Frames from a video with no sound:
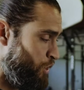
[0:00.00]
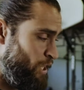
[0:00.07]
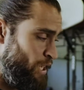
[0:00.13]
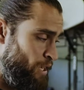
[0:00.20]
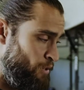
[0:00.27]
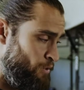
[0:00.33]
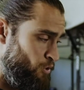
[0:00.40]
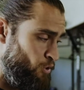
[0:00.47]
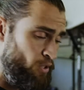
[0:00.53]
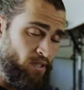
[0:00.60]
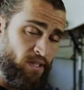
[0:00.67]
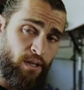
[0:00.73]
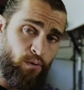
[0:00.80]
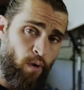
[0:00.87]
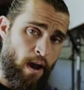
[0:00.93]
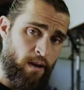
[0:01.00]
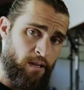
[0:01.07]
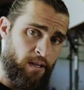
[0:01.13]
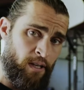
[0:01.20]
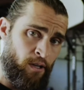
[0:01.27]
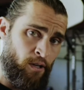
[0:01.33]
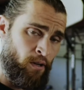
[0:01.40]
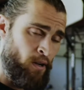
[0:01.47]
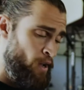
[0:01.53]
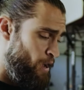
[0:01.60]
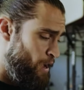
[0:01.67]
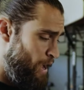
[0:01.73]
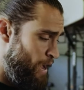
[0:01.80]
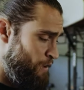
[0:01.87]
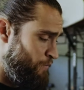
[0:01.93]
Again, you can see right here,
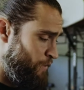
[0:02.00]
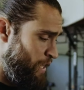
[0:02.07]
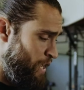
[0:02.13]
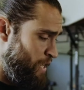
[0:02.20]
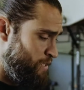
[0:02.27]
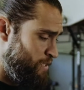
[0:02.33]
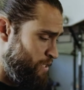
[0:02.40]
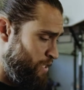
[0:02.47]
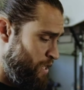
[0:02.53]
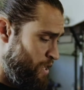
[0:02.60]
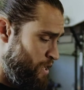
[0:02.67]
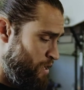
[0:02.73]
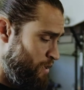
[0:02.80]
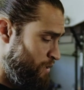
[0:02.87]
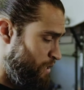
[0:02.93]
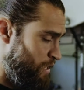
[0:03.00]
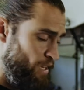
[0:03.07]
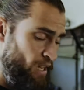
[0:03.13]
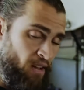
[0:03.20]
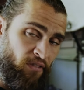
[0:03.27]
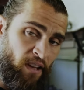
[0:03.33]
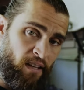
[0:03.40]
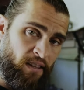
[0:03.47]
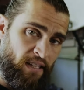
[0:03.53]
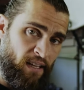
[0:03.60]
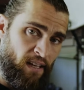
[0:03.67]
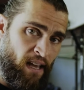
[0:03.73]
I've got the